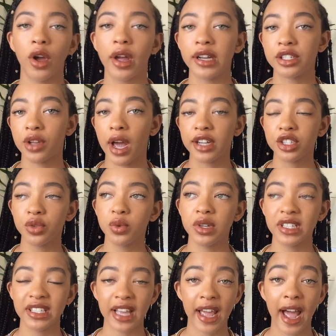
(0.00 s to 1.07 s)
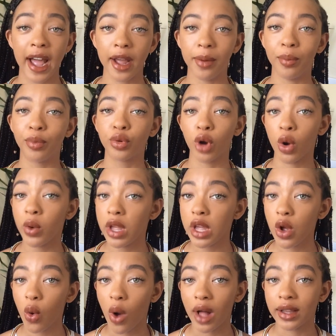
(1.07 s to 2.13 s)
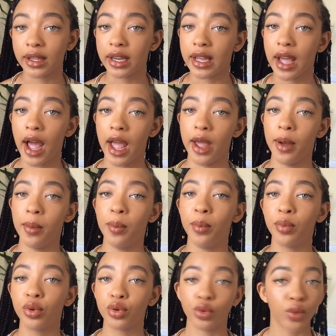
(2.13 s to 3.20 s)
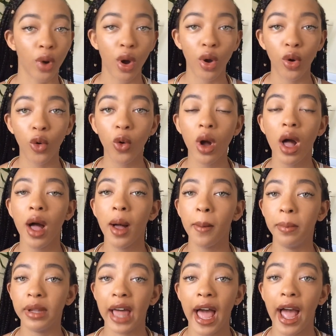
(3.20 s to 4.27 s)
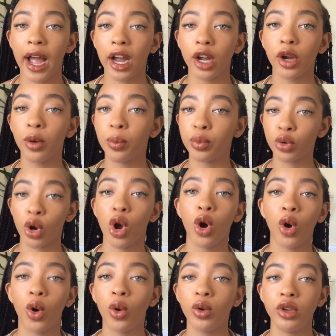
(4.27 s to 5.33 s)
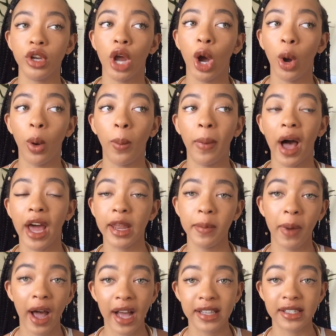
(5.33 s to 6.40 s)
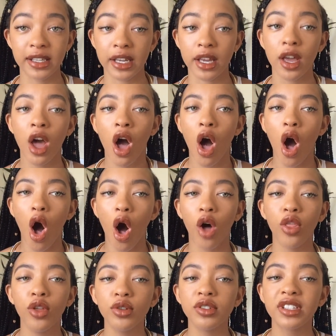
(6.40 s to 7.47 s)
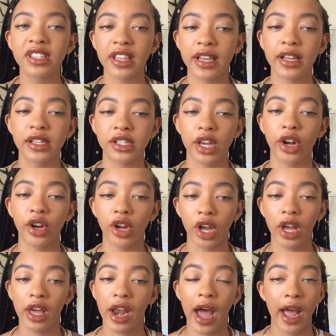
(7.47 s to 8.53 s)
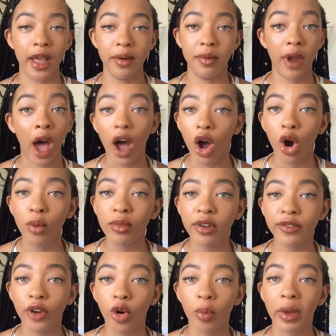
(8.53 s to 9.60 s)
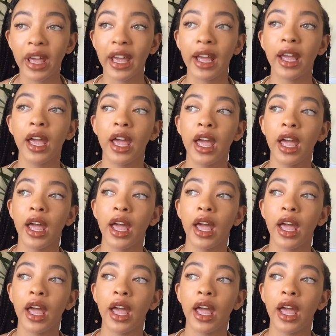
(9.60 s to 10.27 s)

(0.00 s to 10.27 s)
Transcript: Okay, so I just want to say I am pro-equality, I am pro-black, body posy, all those things that are good. I am not homophobic.